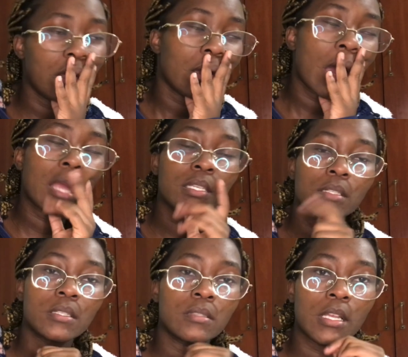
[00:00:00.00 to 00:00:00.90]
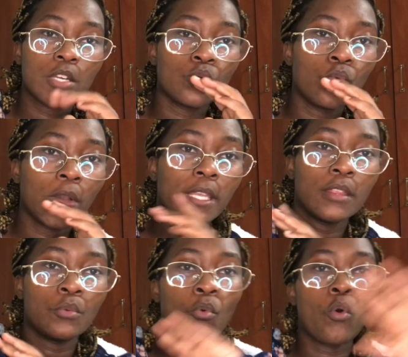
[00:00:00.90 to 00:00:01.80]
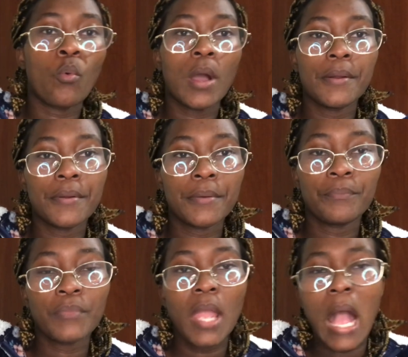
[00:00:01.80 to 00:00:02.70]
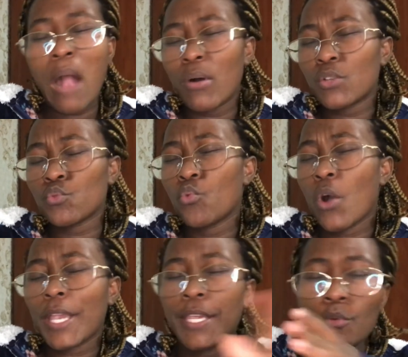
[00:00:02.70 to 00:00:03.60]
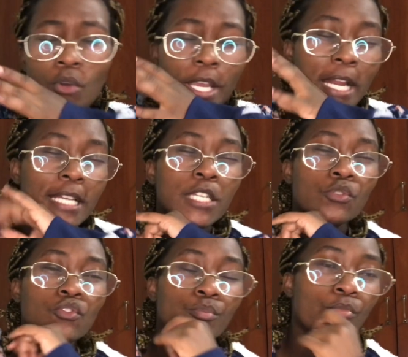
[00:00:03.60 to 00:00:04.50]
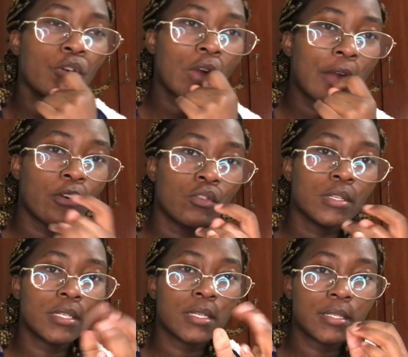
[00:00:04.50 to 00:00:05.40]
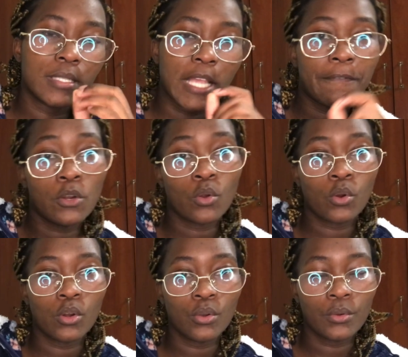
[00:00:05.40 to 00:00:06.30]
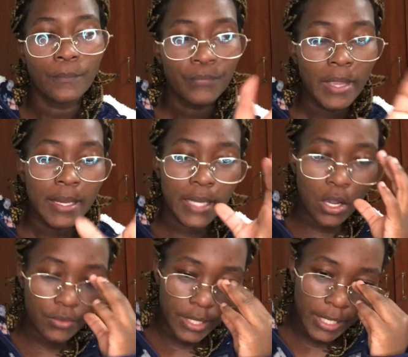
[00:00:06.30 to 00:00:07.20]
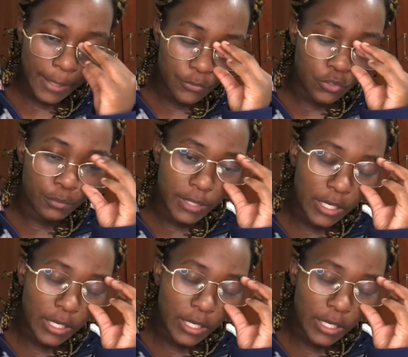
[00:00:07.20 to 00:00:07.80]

I just started walking the whole world. I was walking until tomorrow around 7 o'clock. Now they came to me.